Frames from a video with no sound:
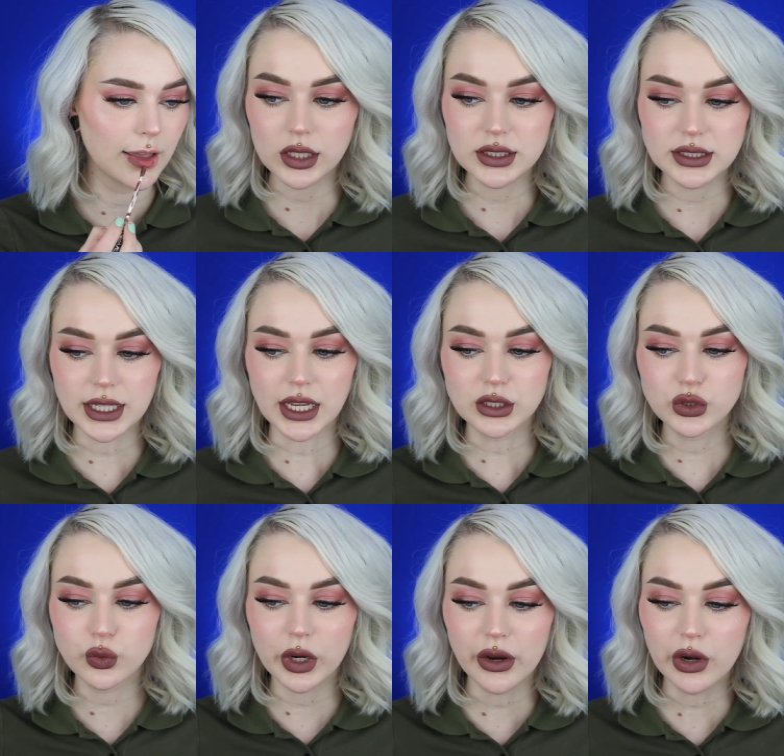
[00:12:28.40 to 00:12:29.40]

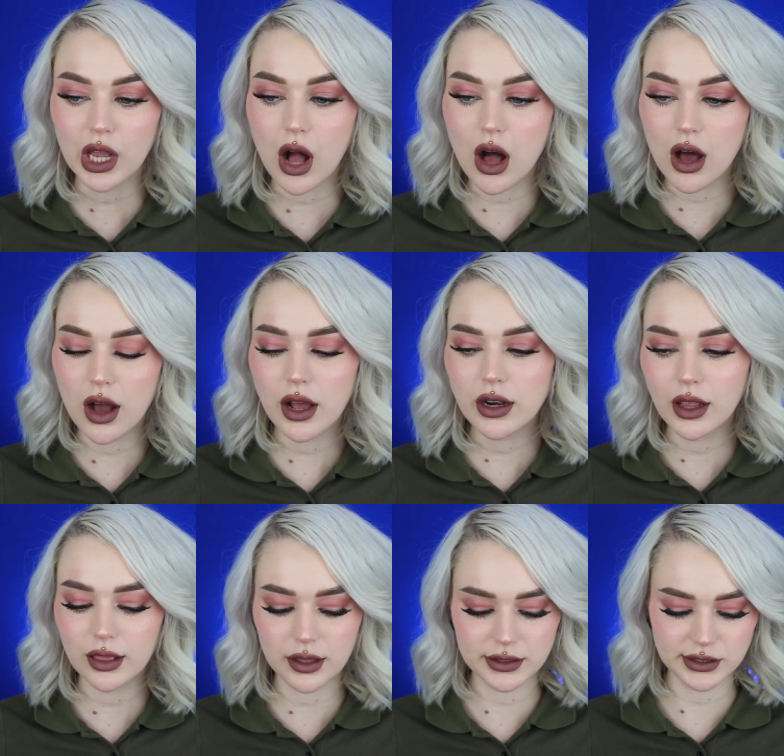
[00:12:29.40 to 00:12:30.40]
Sanctuary
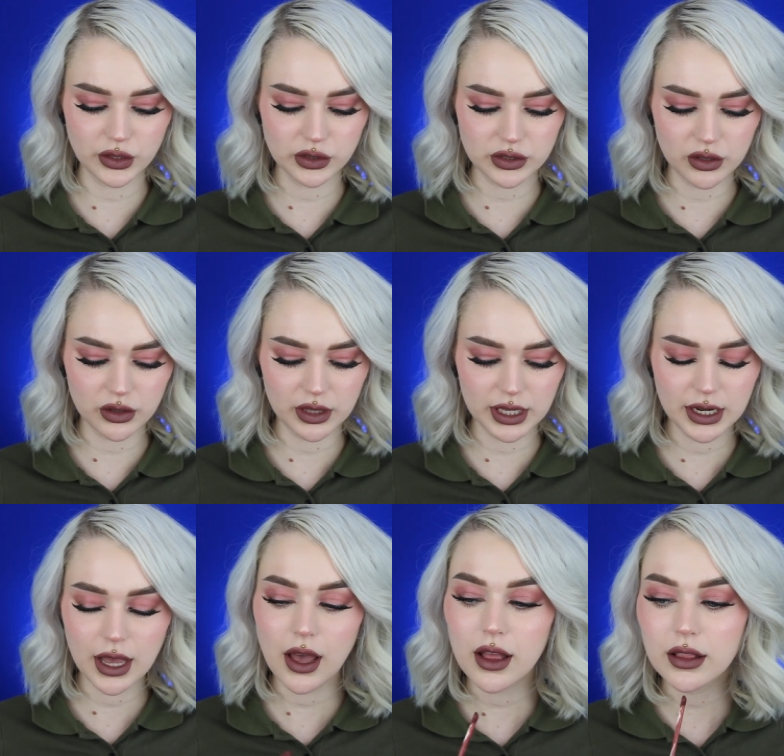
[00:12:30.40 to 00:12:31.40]
on. Let's use
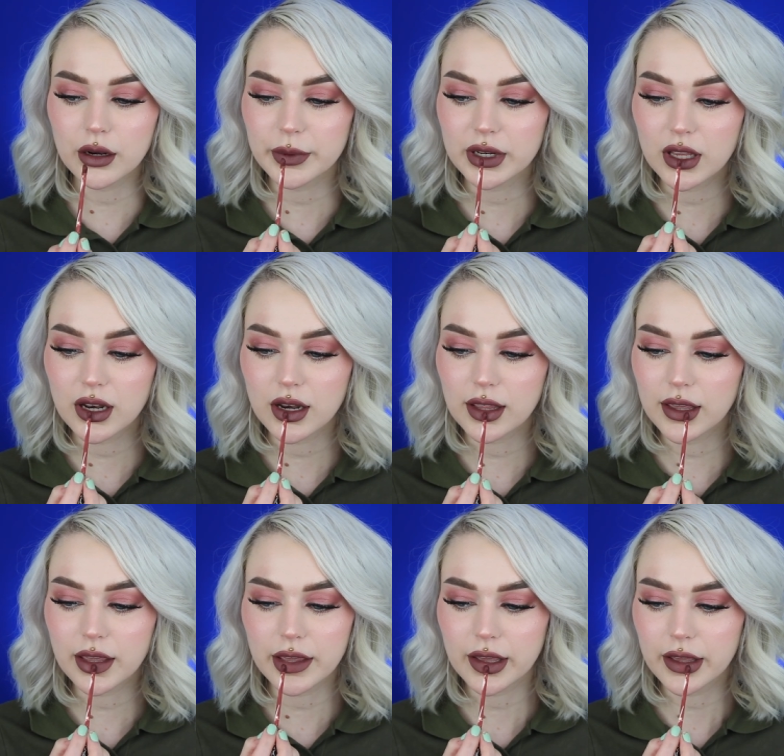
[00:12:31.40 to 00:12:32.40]
Lolita a little bit in
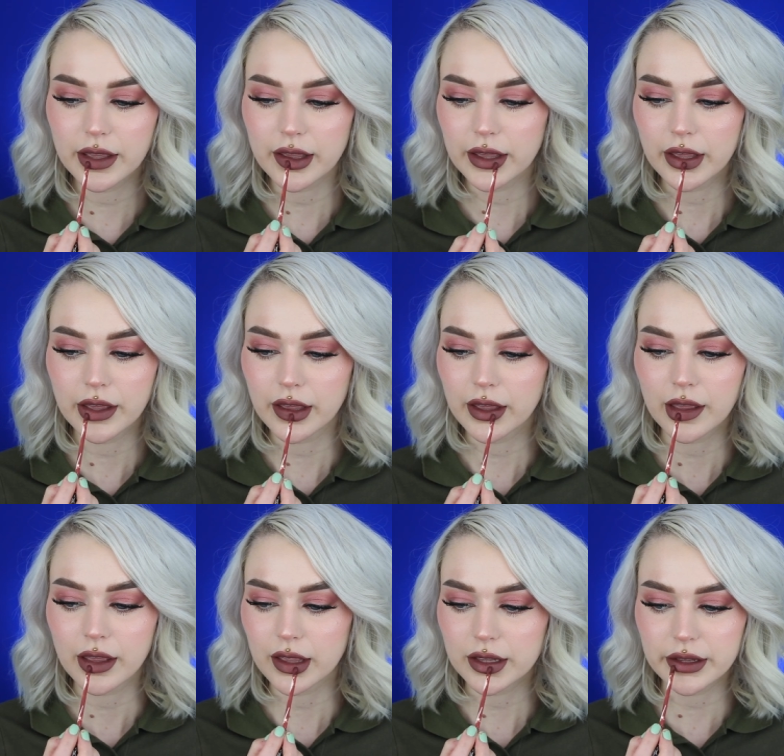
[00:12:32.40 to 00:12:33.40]
the
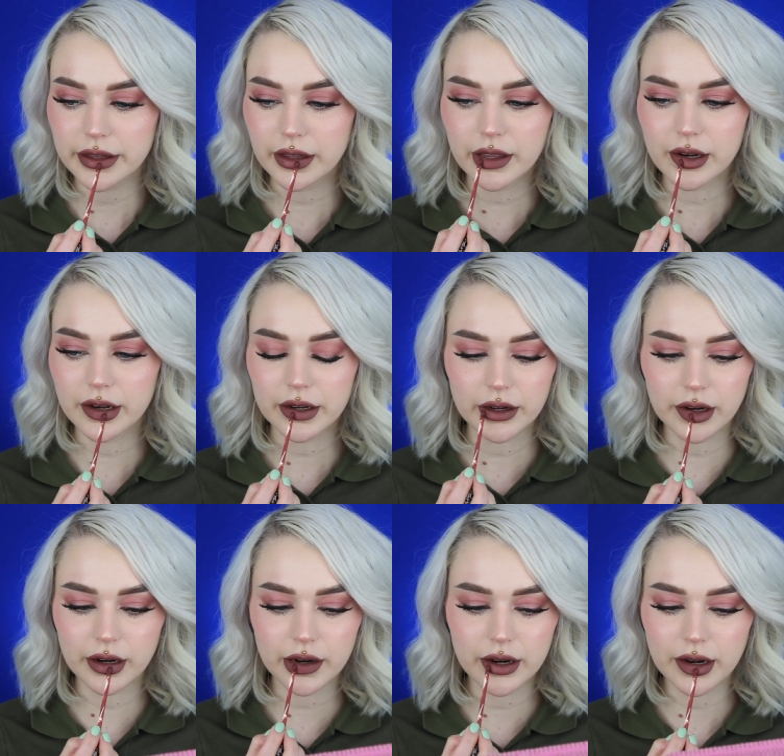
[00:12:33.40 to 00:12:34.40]

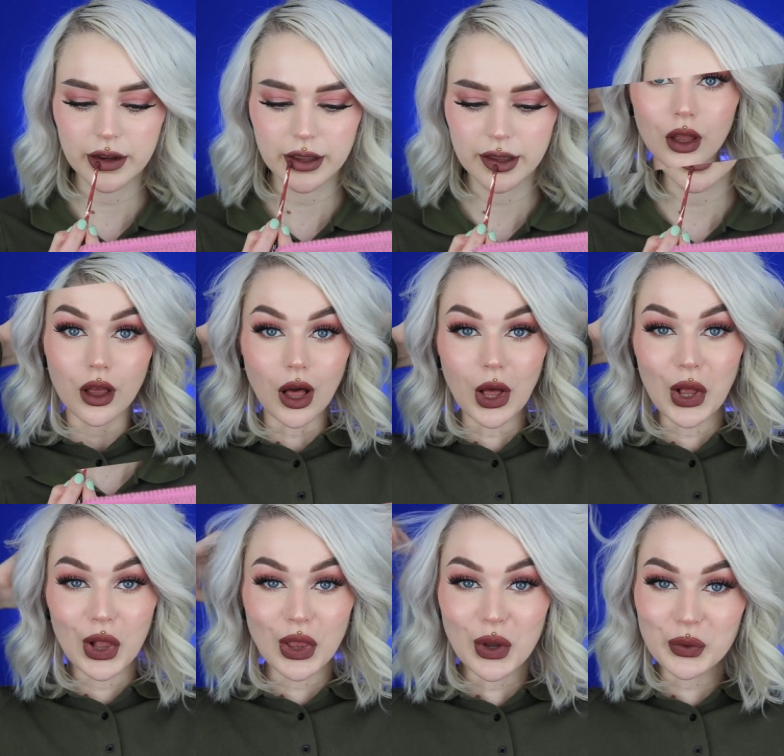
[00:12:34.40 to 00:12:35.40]
center.
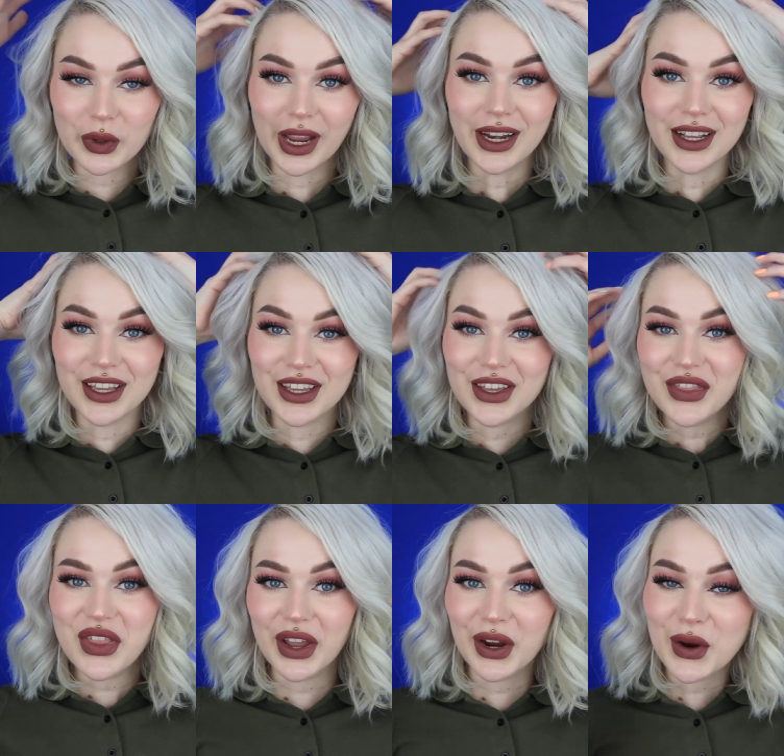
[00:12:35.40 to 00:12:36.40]
Alrighty,
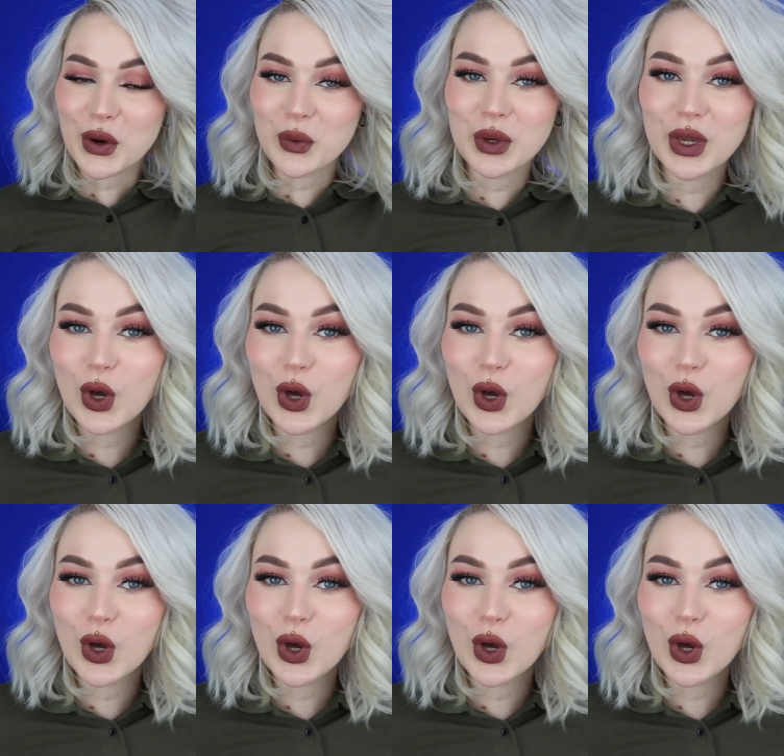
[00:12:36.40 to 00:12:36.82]
there we